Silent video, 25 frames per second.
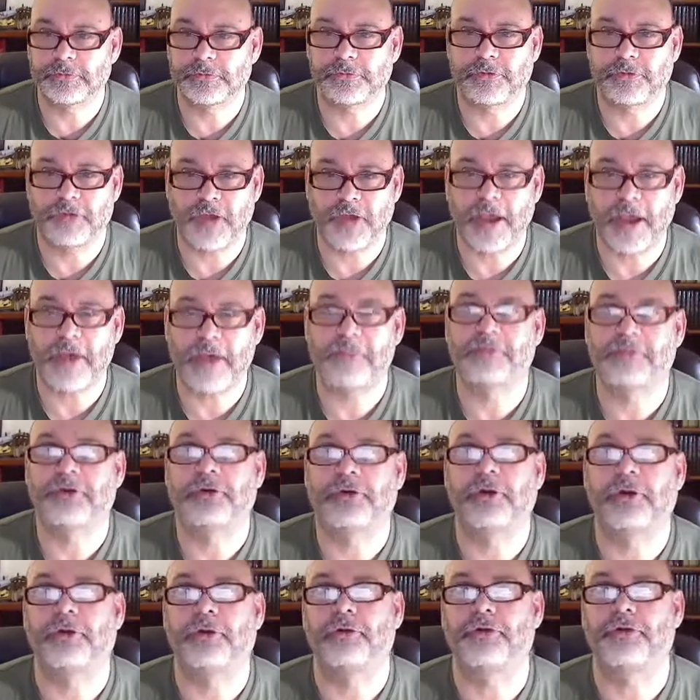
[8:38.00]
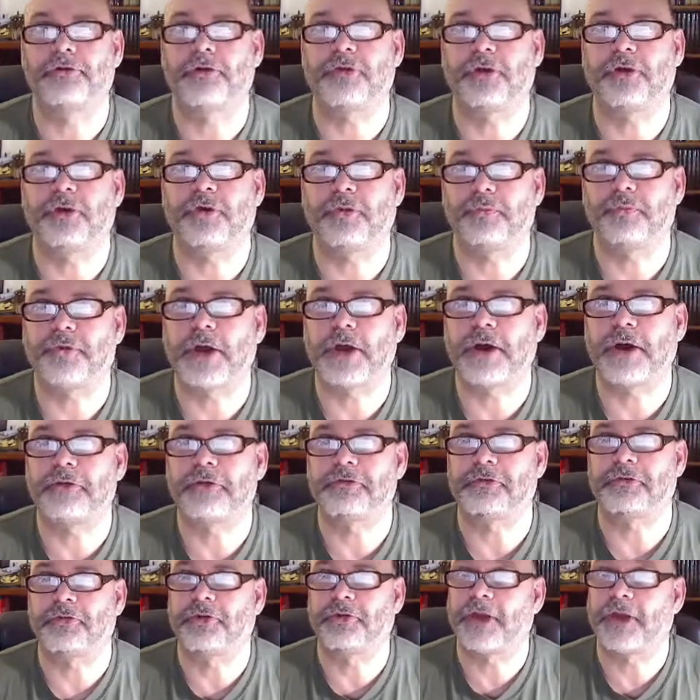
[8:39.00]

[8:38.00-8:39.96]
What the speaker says: tabs closed on your browser,